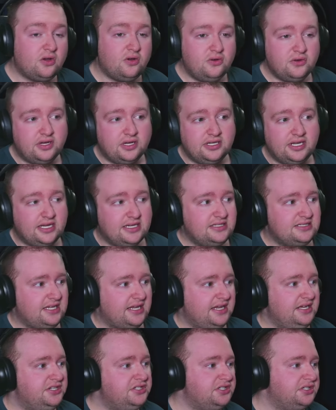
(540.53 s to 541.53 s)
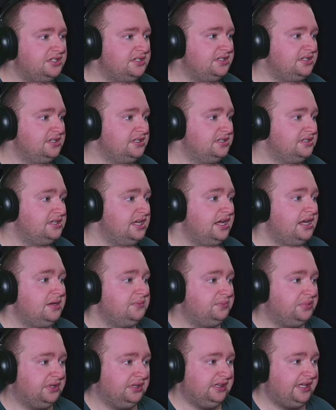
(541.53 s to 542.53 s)
organizations,
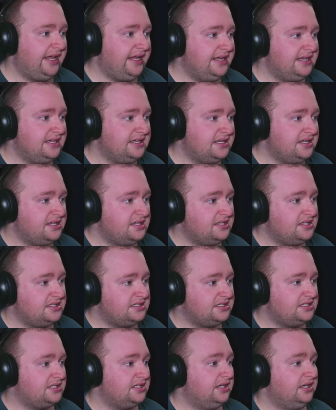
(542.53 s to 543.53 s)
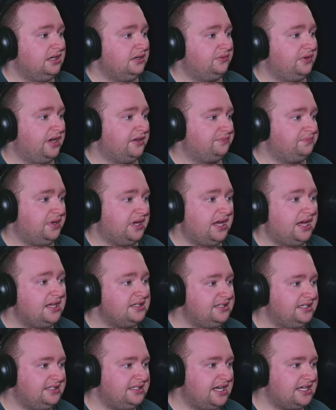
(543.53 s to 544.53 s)
players, we have
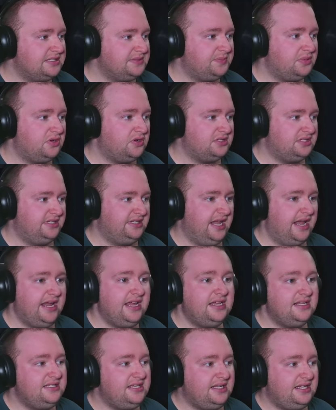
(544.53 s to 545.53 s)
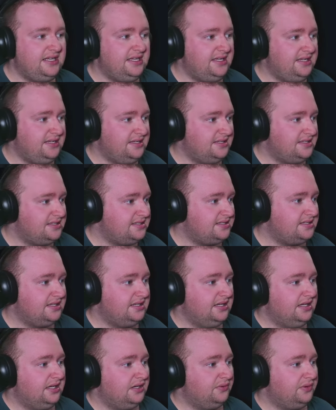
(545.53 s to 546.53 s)
party dashboard, deities,
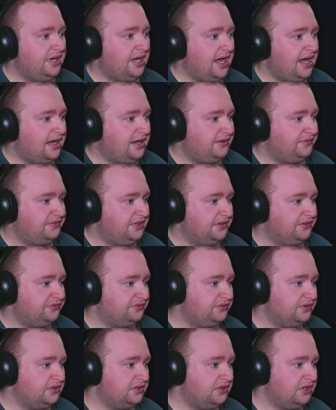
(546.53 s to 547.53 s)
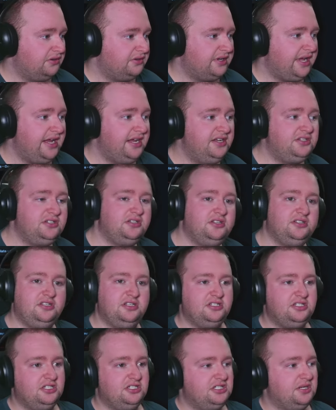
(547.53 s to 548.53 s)
we have different locations
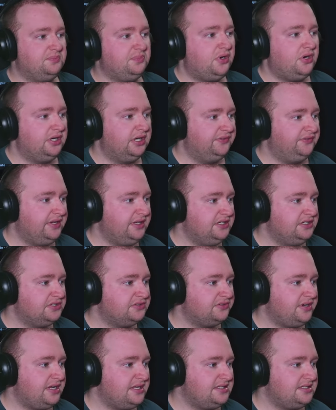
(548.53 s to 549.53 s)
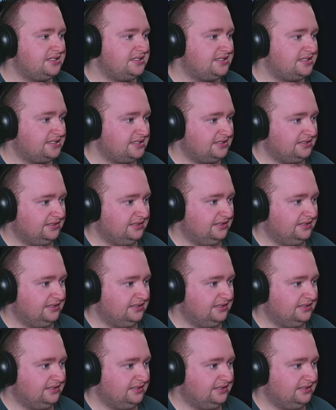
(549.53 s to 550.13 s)
such as your point of interests,